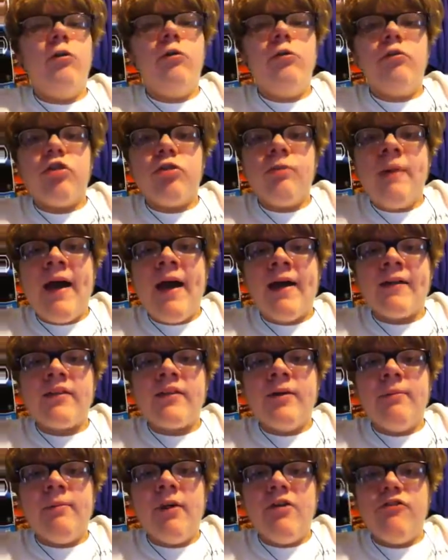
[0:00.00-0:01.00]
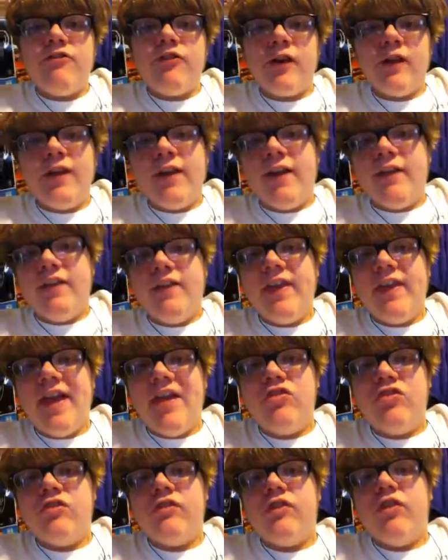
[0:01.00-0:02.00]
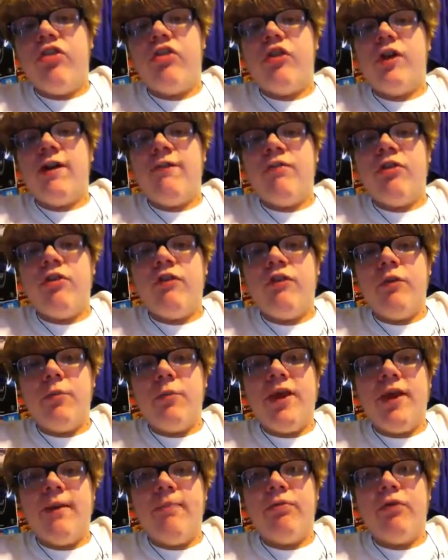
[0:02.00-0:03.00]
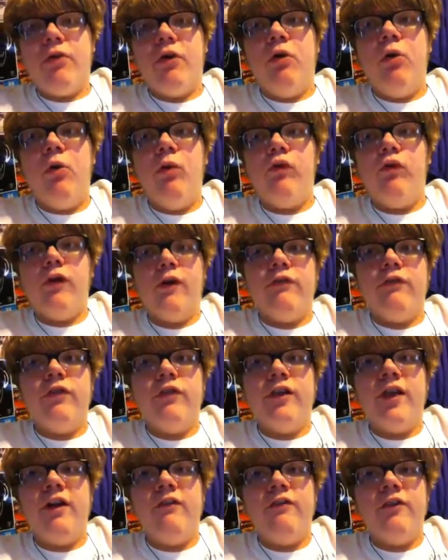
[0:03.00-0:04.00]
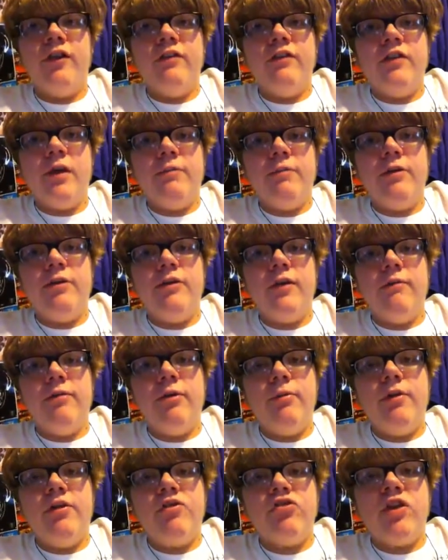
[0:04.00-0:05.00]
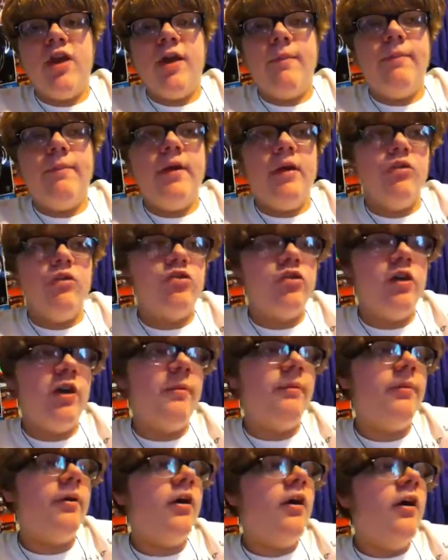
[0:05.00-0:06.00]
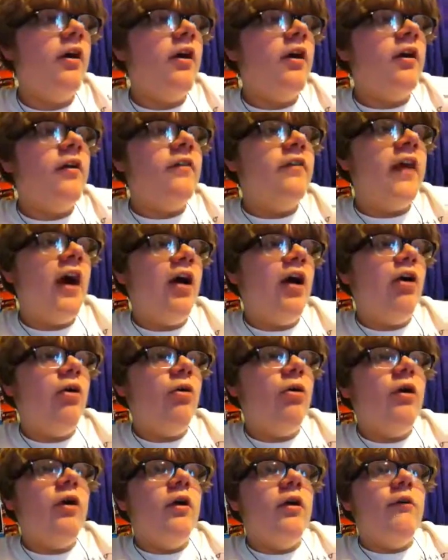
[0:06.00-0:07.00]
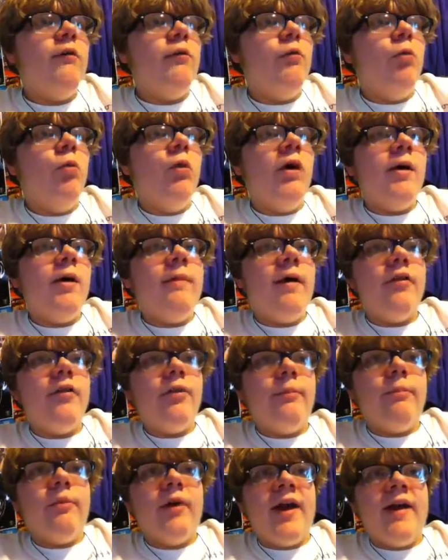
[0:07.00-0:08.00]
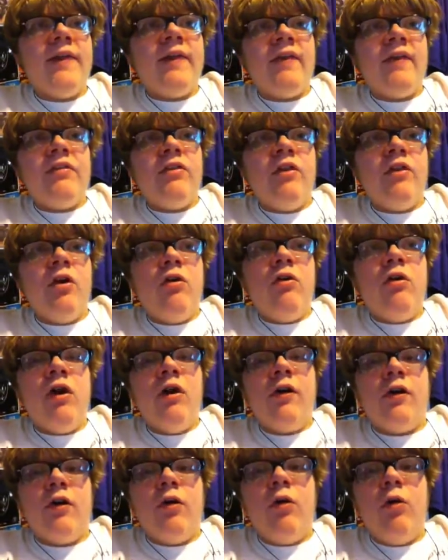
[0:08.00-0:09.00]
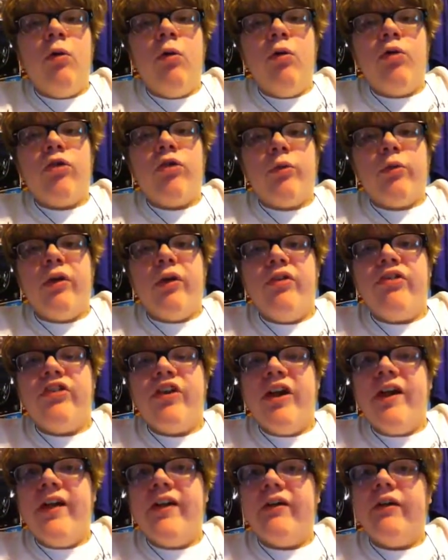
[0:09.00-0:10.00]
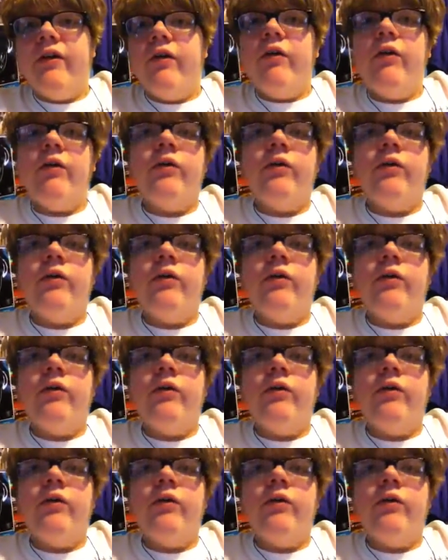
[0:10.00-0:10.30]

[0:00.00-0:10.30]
SmackDown might finally get the edge it deserves if it becomes the holder of the Covenant WWE Championship. Now, what about the brand that no longer holds a world title?